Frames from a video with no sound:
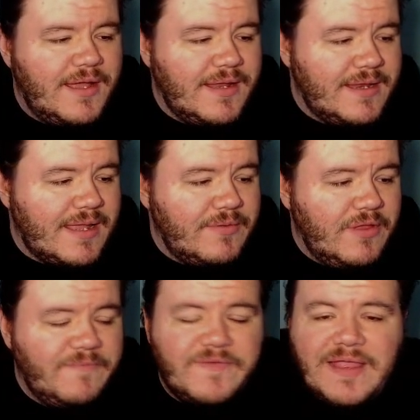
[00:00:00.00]
and I will
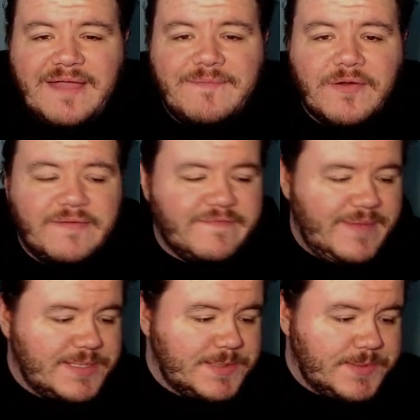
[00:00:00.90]
hopefully have more
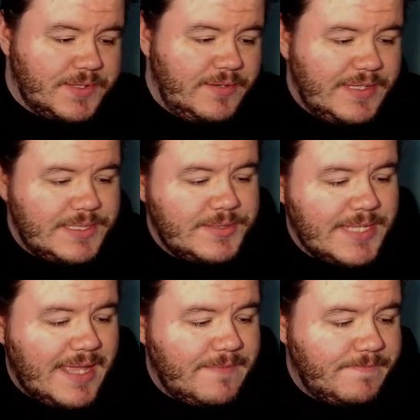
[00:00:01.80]
information for you in due
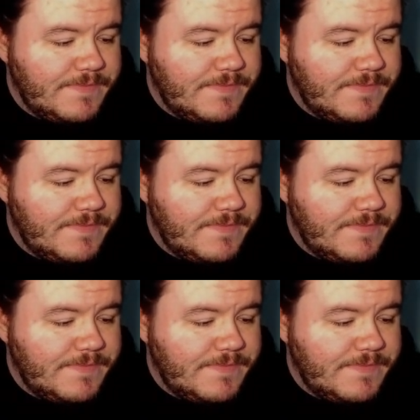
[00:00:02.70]
time.